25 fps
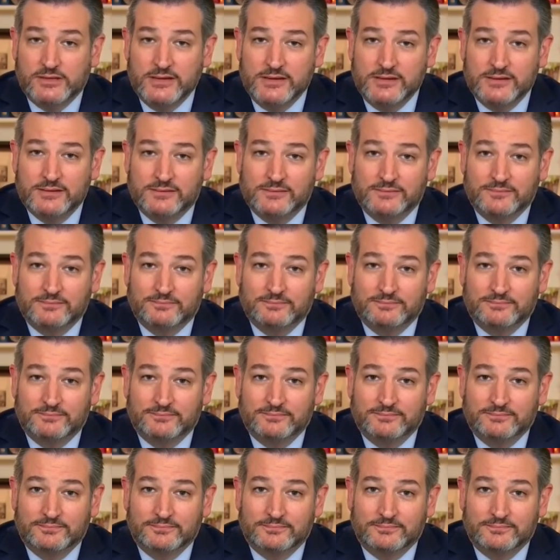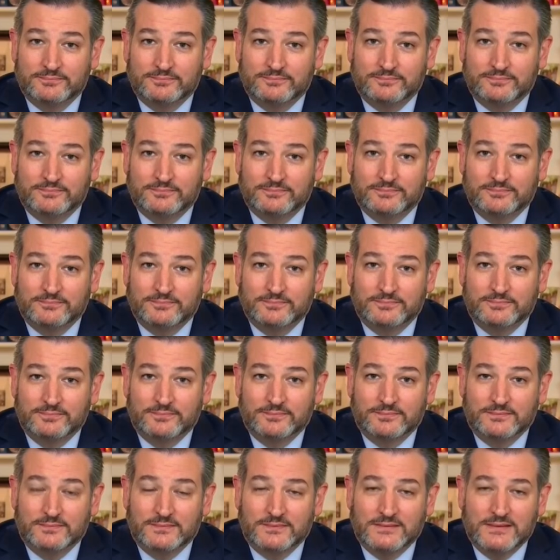
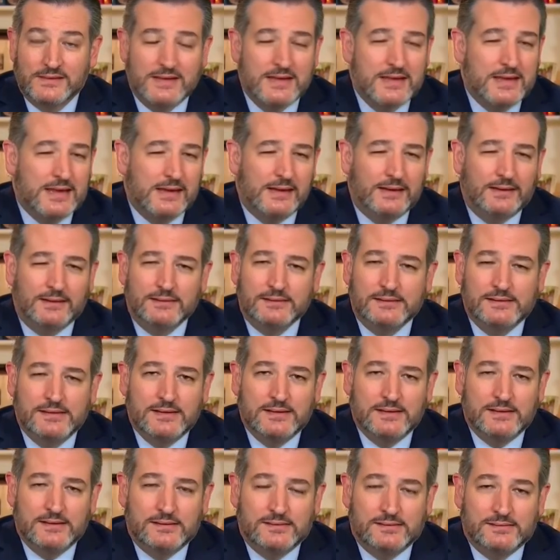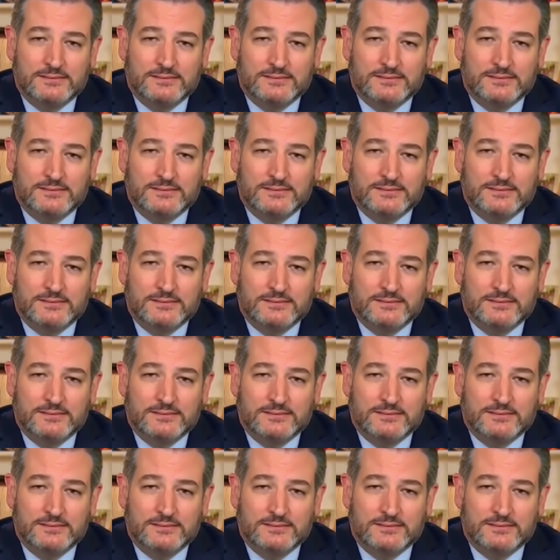The person shown says nothing.